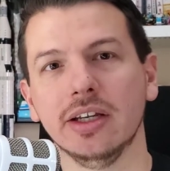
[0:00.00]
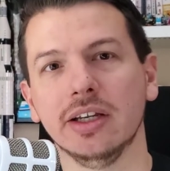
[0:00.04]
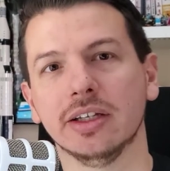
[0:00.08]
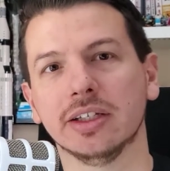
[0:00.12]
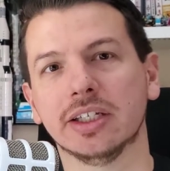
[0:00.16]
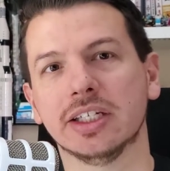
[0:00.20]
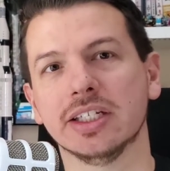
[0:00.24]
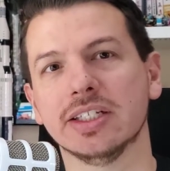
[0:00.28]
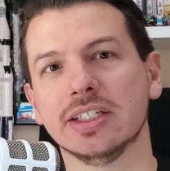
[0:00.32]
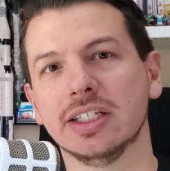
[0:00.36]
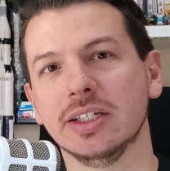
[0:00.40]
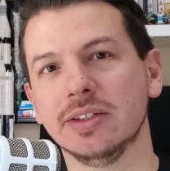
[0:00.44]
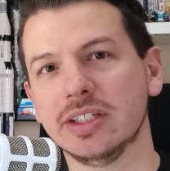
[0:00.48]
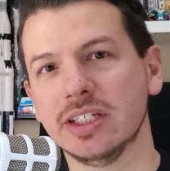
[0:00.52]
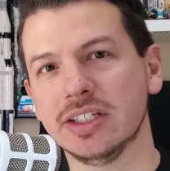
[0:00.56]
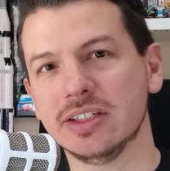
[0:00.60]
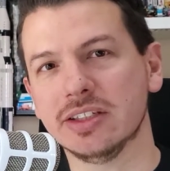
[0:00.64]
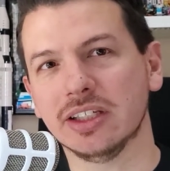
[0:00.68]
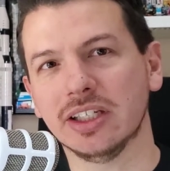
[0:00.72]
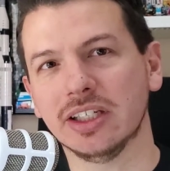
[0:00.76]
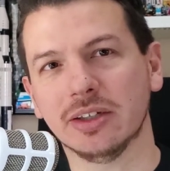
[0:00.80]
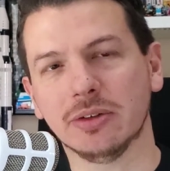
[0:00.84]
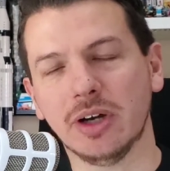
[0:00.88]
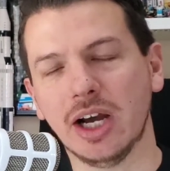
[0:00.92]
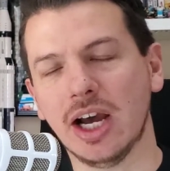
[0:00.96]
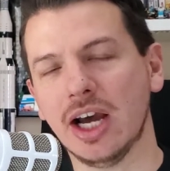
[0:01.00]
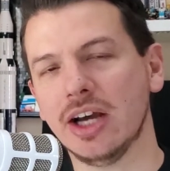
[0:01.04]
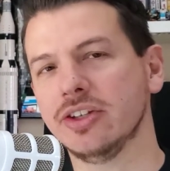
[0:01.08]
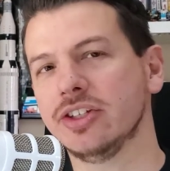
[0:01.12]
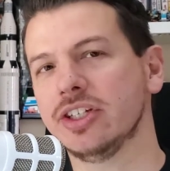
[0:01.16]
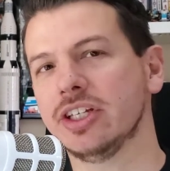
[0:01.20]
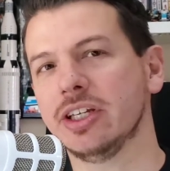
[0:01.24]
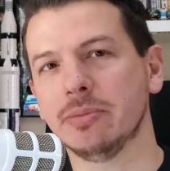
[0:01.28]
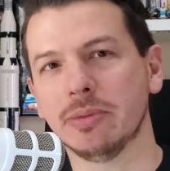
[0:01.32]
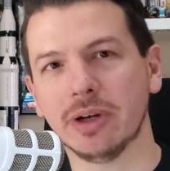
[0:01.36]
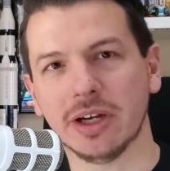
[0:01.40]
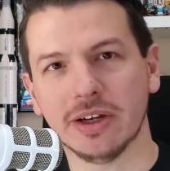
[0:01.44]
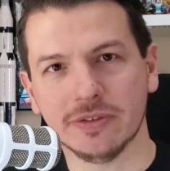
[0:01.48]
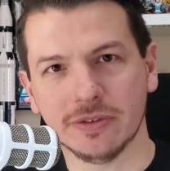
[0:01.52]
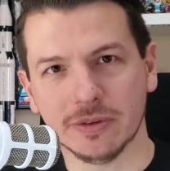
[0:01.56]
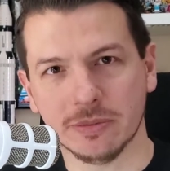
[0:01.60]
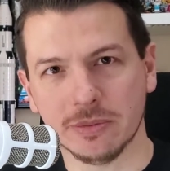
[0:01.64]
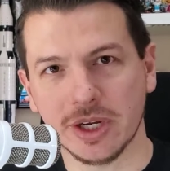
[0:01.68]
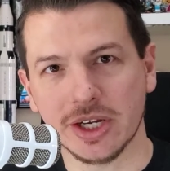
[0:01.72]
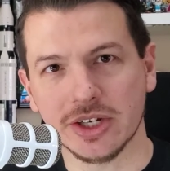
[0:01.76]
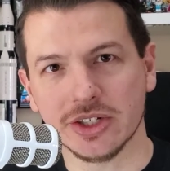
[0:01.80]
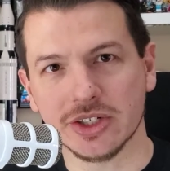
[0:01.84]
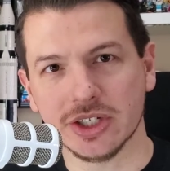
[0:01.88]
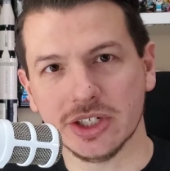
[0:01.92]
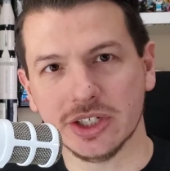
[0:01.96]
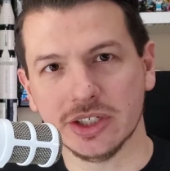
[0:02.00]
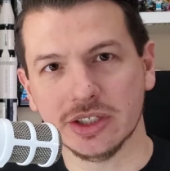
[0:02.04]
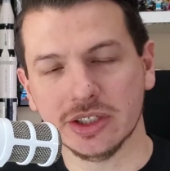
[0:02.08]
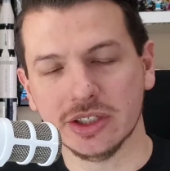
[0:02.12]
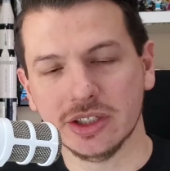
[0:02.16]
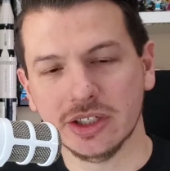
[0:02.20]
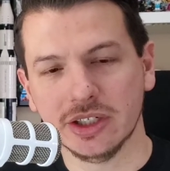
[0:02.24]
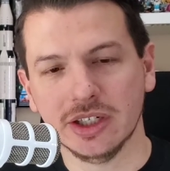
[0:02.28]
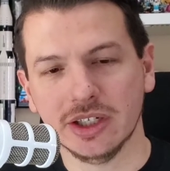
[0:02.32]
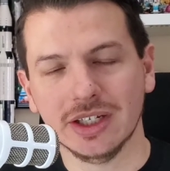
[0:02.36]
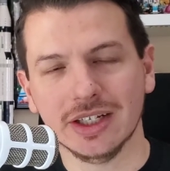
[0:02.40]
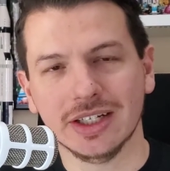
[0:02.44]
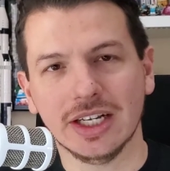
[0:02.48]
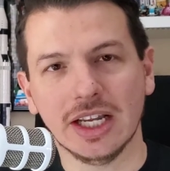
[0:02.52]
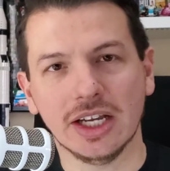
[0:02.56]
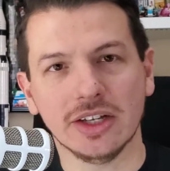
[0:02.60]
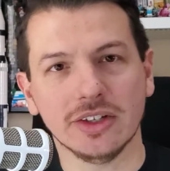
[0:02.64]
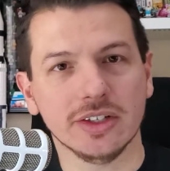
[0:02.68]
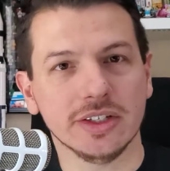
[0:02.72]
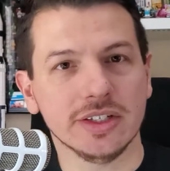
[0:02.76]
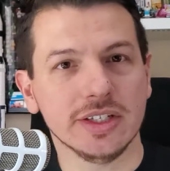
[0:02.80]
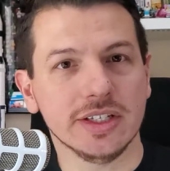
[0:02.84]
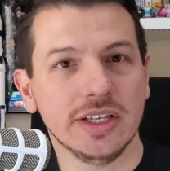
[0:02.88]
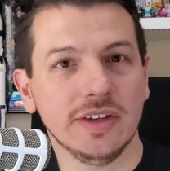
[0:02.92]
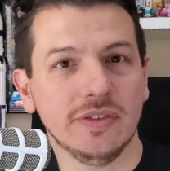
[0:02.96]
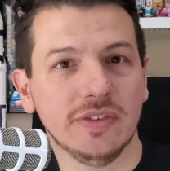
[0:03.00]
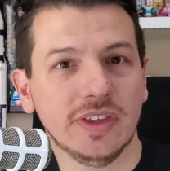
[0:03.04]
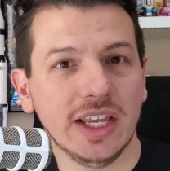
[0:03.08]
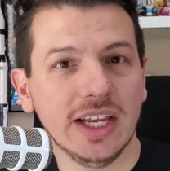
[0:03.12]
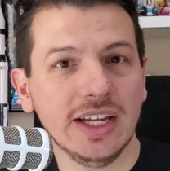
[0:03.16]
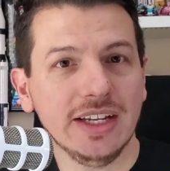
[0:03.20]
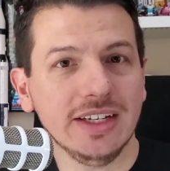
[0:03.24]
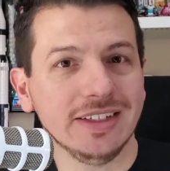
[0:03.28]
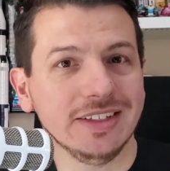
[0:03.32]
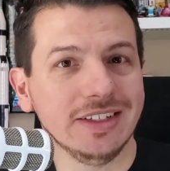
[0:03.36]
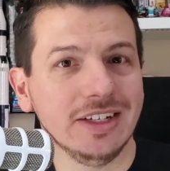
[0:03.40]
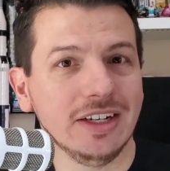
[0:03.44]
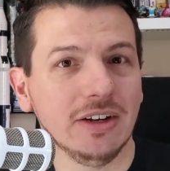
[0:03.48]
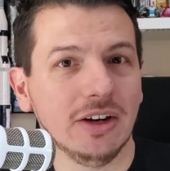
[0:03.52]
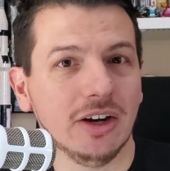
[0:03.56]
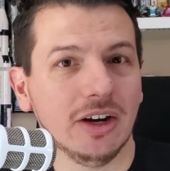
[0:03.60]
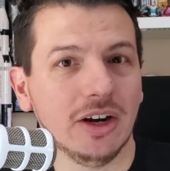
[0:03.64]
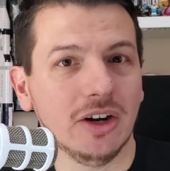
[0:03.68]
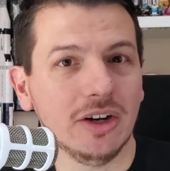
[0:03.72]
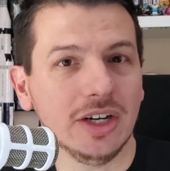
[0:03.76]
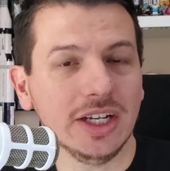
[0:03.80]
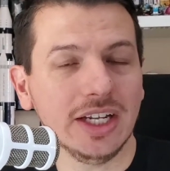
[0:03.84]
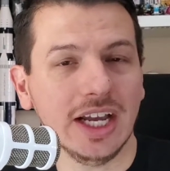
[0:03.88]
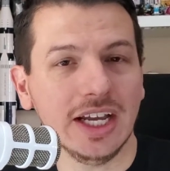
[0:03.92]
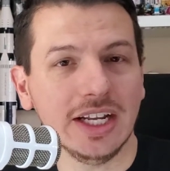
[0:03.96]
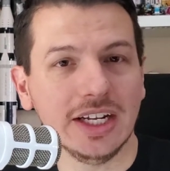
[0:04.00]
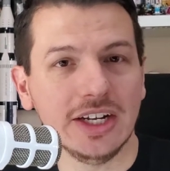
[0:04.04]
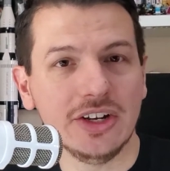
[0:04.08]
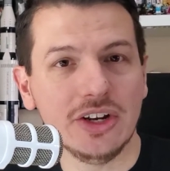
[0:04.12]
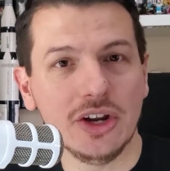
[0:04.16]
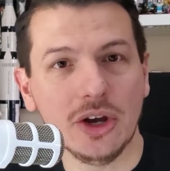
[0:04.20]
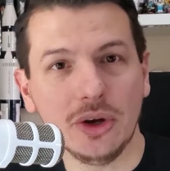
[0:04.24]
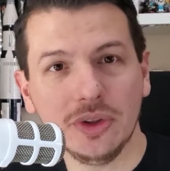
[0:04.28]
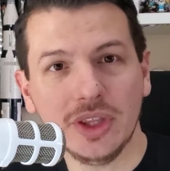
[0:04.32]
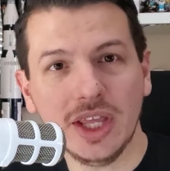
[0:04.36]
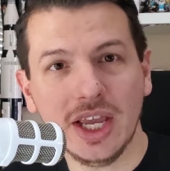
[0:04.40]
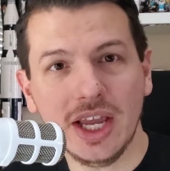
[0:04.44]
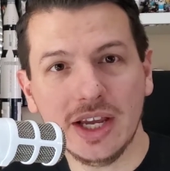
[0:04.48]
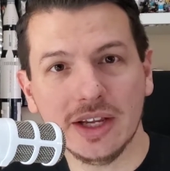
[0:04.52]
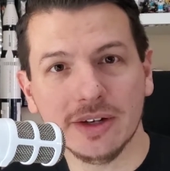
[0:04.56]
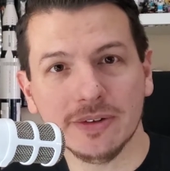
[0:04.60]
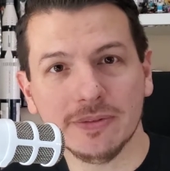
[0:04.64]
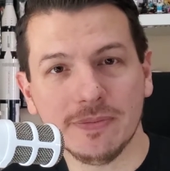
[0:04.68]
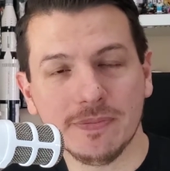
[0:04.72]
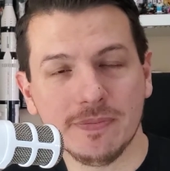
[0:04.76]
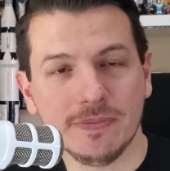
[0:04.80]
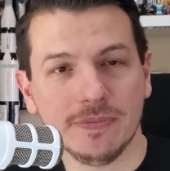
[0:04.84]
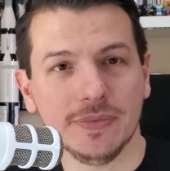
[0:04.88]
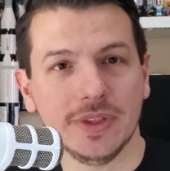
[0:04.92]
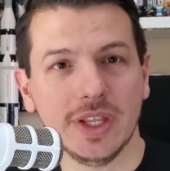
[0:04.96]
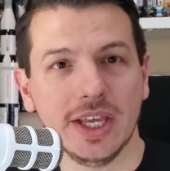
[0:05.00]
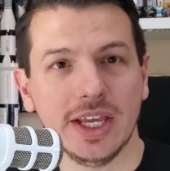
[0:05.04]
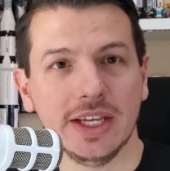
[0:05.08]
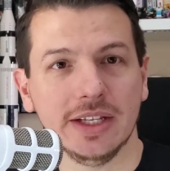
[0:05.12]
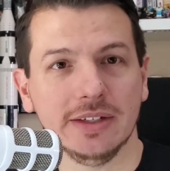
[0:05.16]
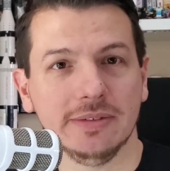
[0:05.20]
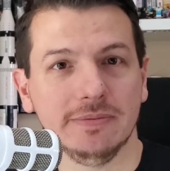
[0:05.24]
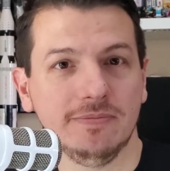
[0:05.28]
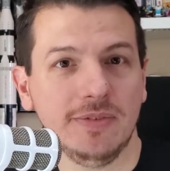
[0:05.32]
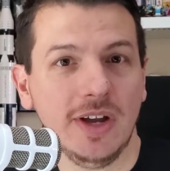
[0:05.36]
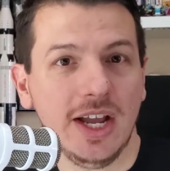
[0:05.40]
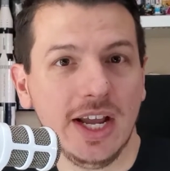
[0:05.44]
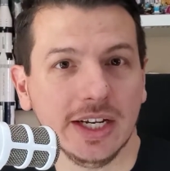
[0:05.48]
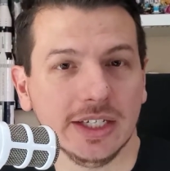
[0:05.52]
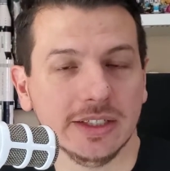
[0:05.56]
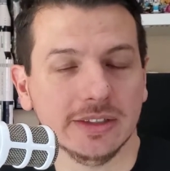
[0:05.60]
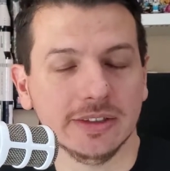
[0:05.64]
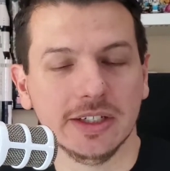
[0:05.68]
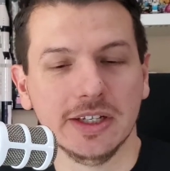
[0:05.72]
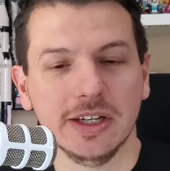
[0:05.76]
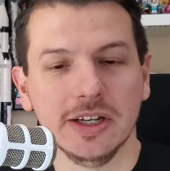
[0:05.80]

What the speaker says: Because sometimes they're like, well, how'd you get my information? Now, if they already kind of know that, then fine.